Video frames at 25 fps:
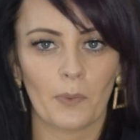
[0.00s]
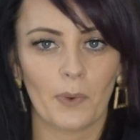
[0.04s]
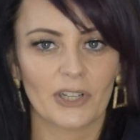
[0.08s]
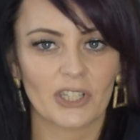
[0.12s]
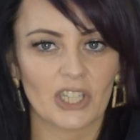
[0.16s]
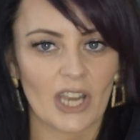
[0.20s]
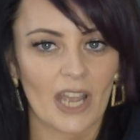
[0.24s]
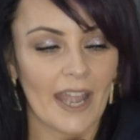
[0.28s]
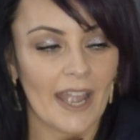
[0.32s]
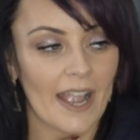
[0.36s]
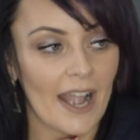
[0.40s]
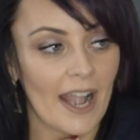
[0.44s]
which
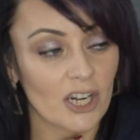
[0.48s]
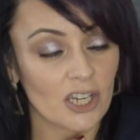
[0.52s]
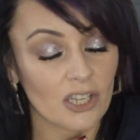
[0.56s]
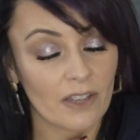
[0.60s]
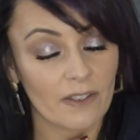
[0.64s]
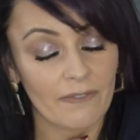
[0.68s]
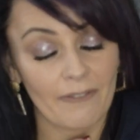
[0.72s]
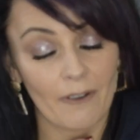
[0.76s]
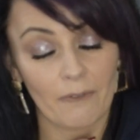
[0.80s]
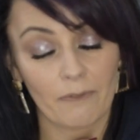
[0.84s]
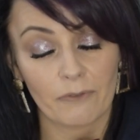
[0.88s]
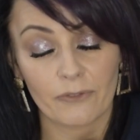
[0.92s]
I actually
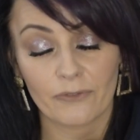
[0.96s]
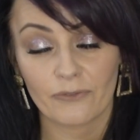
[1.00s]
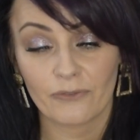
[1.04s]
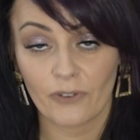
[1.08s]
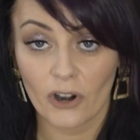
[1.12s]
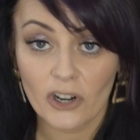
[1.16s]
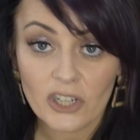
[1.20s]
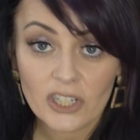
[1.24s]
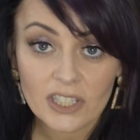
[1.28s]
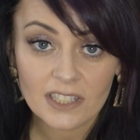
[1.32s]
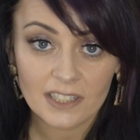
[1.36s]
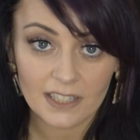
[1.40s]
filmed
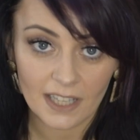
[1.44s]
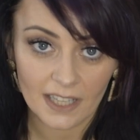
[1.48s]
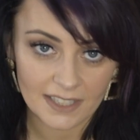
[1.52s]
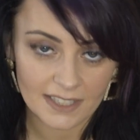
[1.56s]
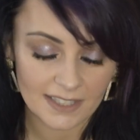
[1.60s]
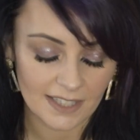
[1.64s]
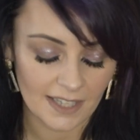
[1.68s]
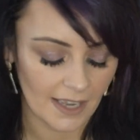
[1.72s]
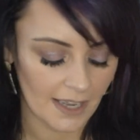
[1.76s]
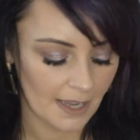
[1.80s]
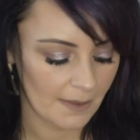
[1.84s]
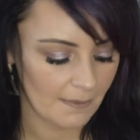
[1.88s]
first this
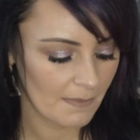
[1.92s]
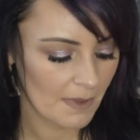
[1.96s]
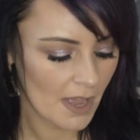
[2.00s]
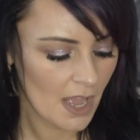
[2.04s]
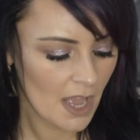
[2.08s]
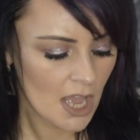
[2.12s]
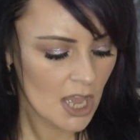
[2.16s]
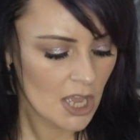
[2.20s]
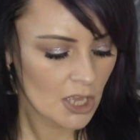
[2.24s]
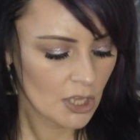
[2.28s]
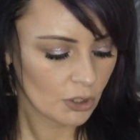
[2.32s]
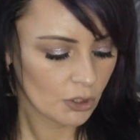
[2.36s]
time.
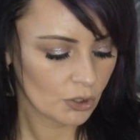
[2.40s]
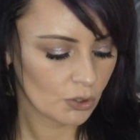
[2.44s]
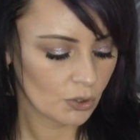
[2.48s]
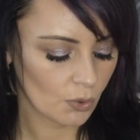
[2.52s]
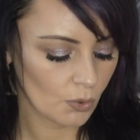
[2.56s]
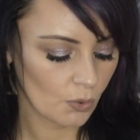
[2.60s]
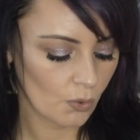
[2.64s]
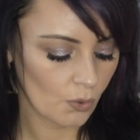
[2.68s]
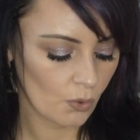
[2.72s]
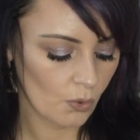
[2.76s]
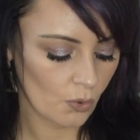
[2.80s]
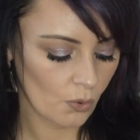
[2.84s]

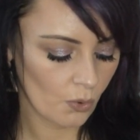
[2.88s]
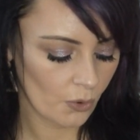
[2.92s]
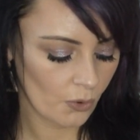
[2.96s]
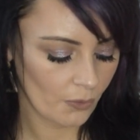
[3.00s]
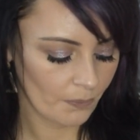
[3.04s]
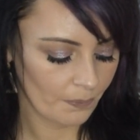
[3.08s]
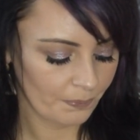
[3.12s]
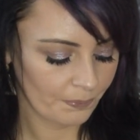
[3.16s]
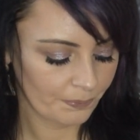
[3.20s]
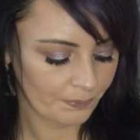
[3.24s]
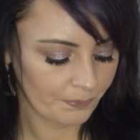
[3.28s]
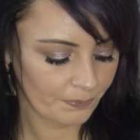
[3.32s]
So